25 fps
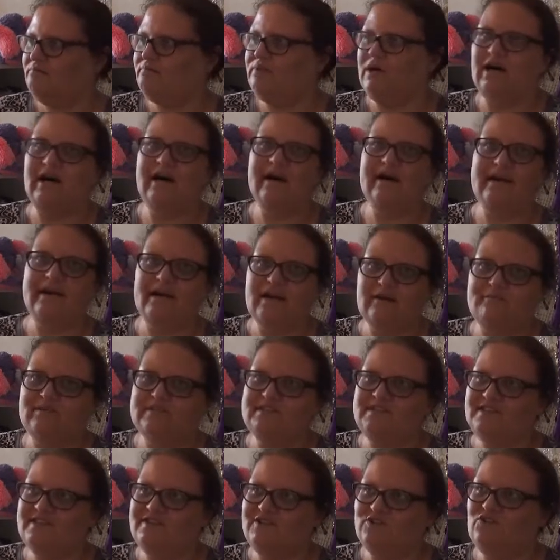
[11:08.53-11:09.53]
buying up a
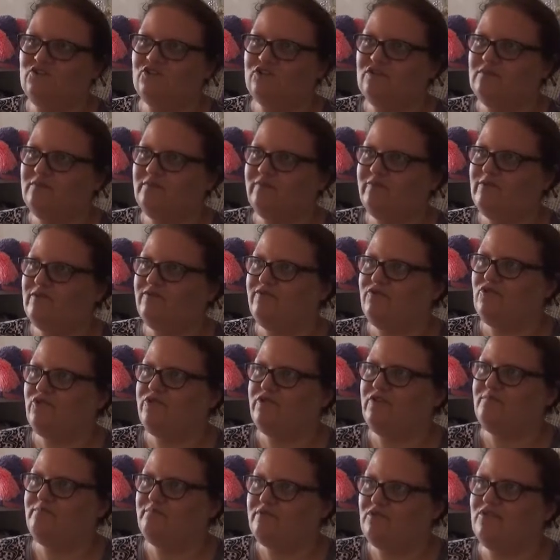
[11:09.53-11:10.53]
storm before
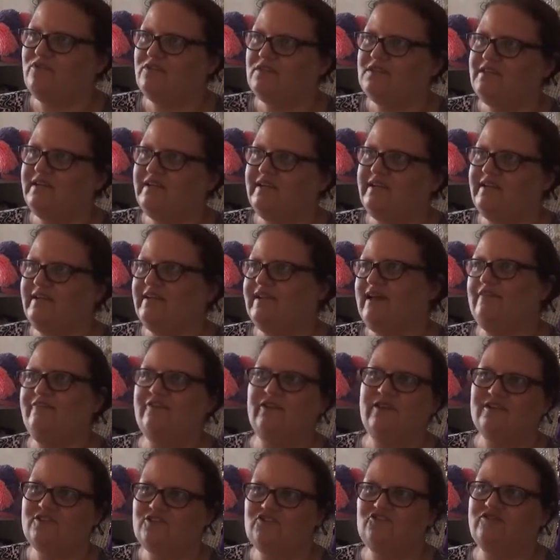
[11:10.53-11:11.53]
your birthday and
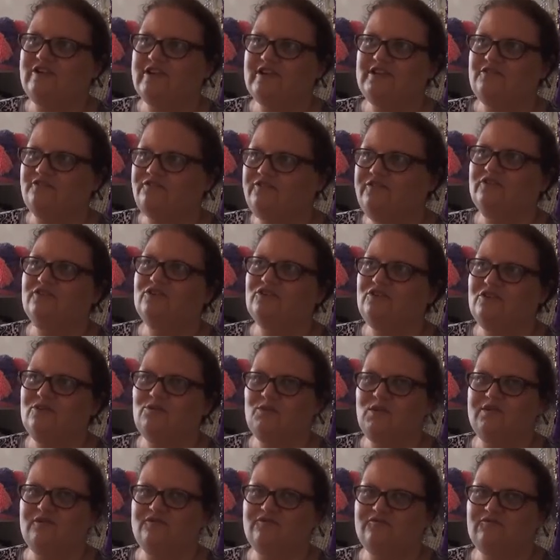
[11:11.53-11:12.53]
having a drink to feel good
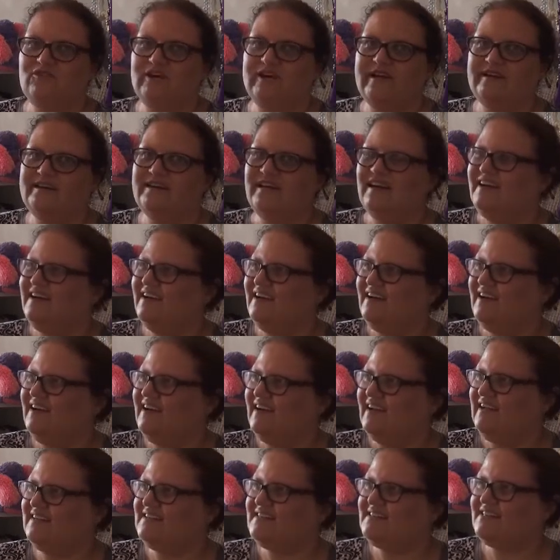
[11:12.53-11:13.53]
with a friend
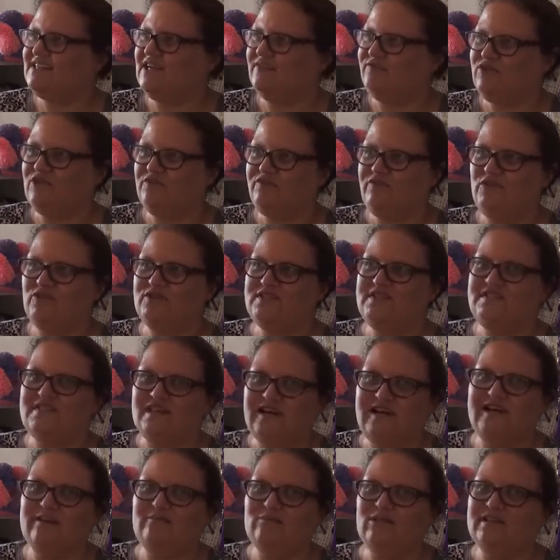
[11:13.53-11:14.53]
it's stuff that feels
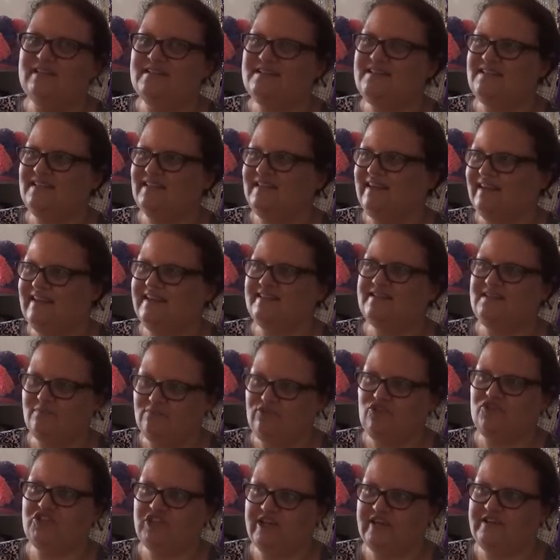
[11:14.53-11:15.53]
timeless and i guess i'm
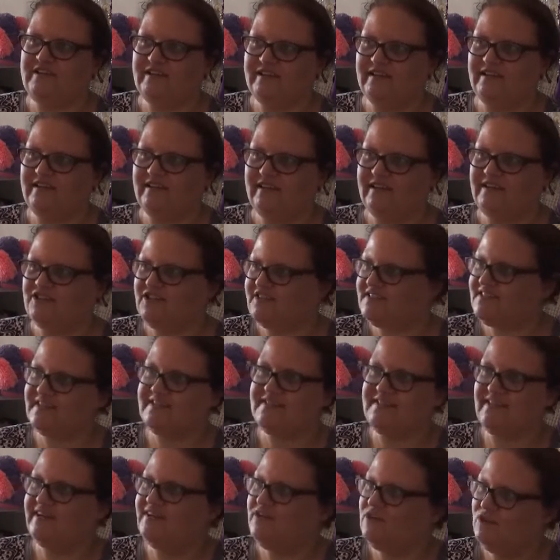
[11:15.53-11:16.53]
projecting again just
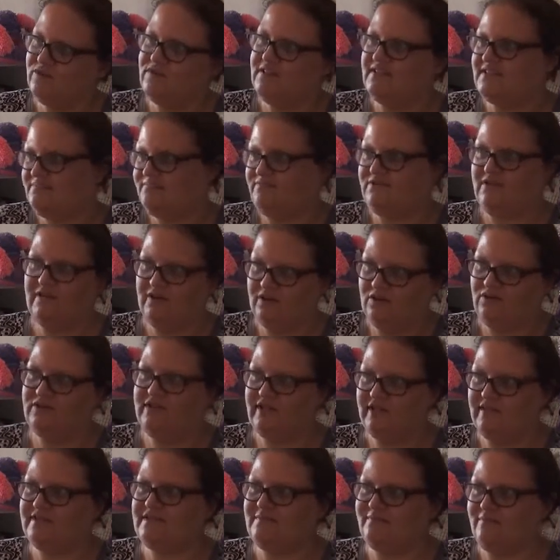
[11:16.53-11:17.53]
because i know this you know
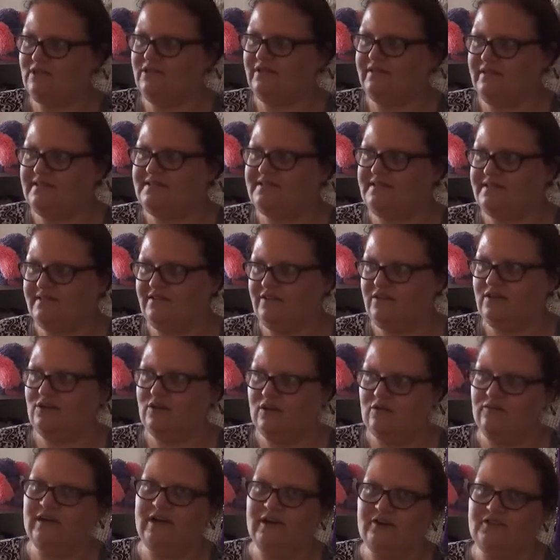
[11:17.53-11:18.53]
takes place you know
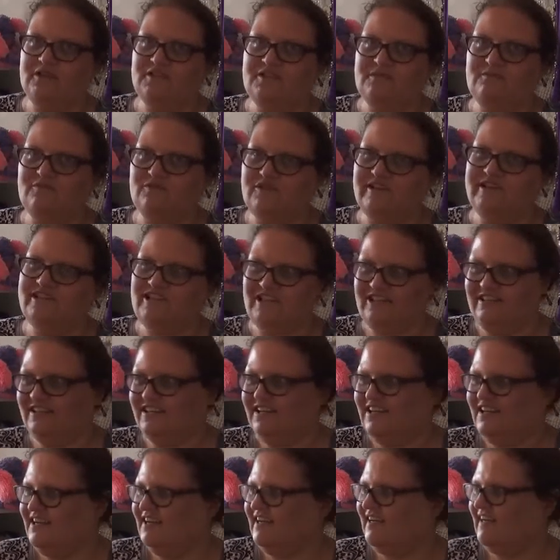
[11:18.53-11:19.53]
around the depression
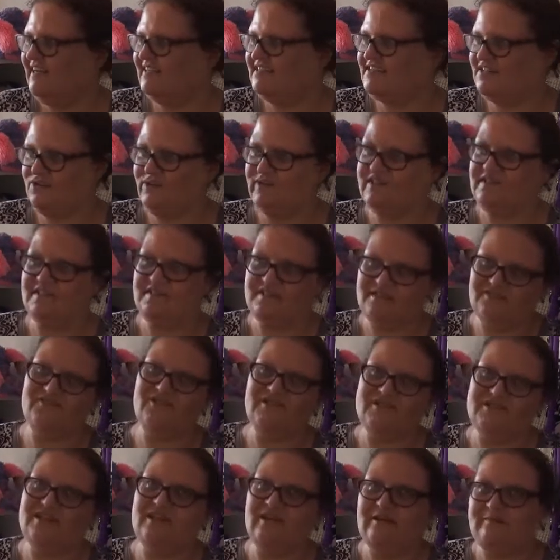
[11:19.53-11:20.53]
and so it's a
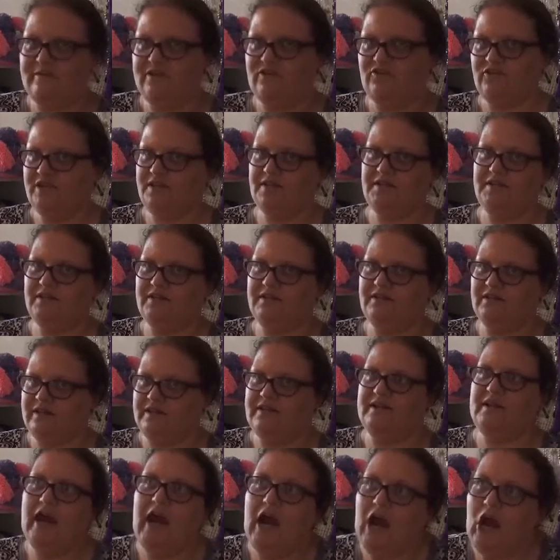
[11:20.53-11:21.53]
different time period than
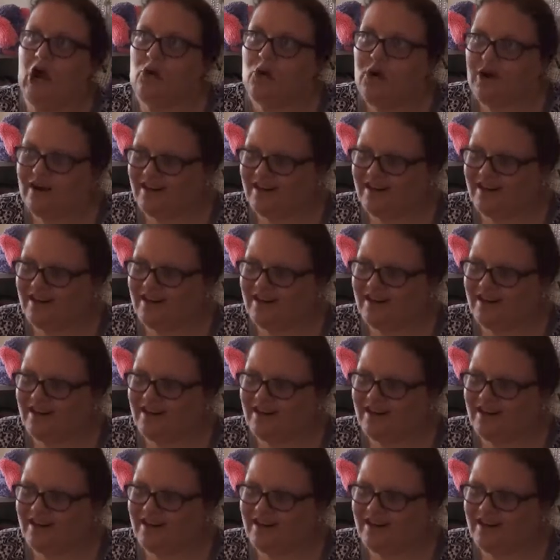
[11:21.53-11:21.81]
like now